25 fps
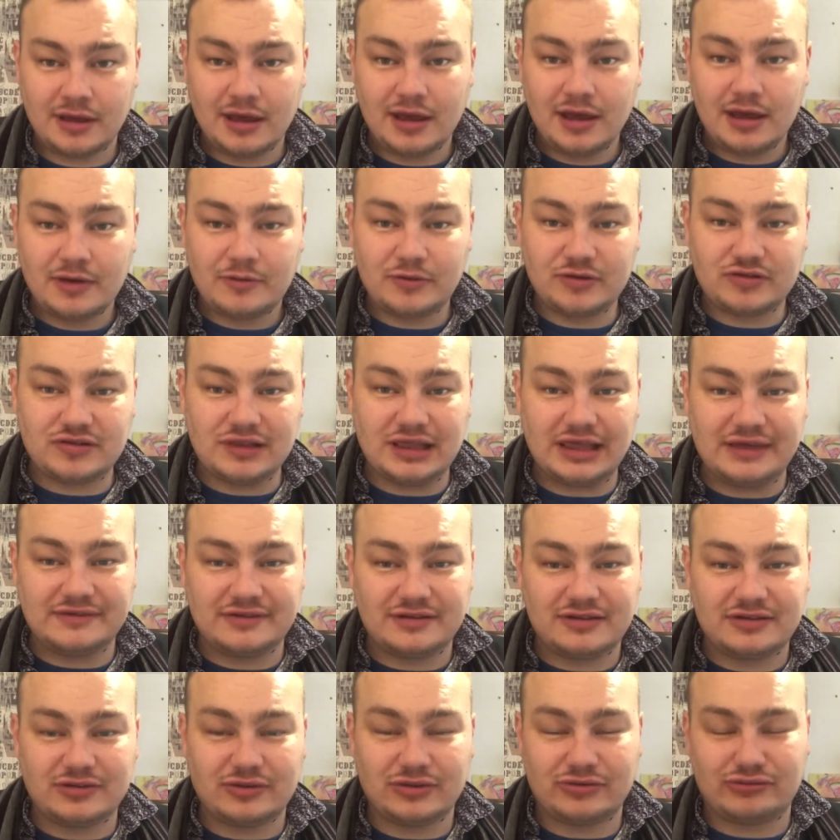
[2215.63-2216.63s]
Which leads
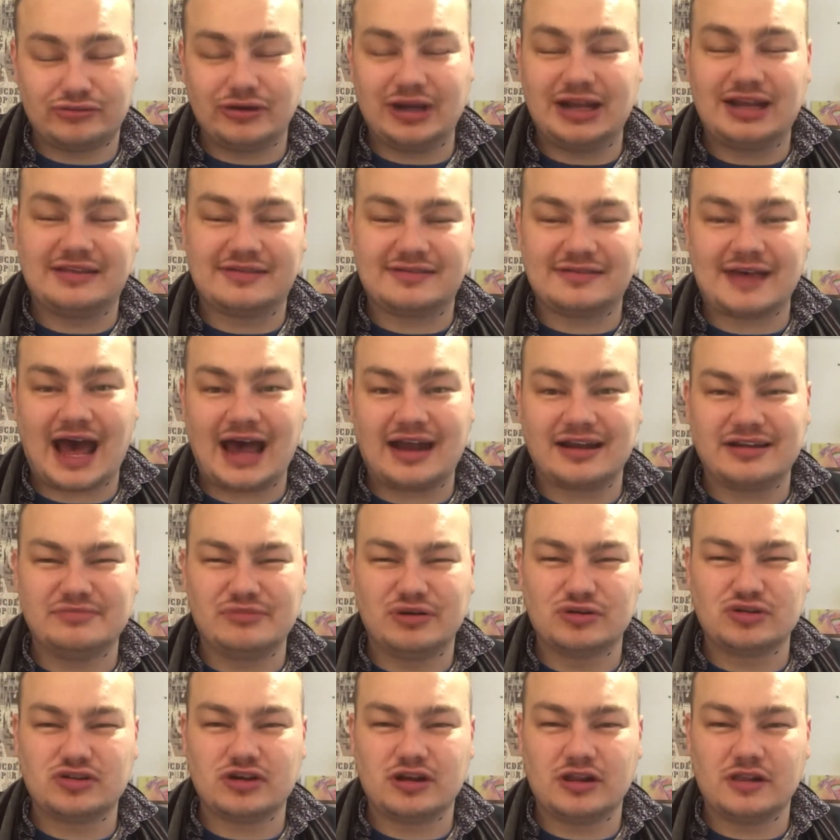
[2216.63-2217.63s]
into this really sad
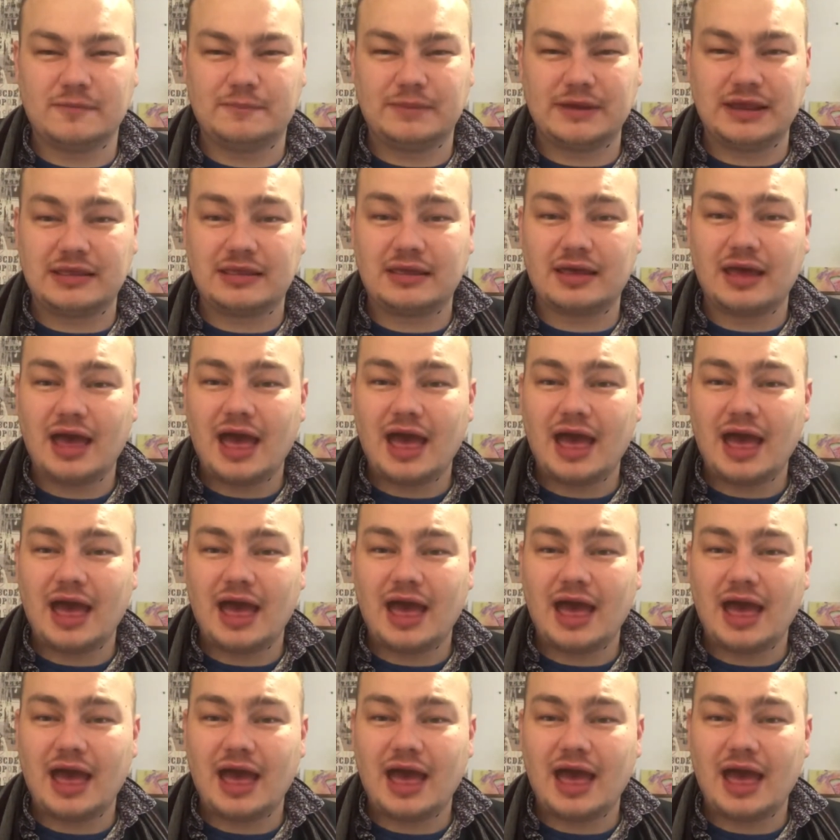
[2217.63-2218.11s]
emotional beat.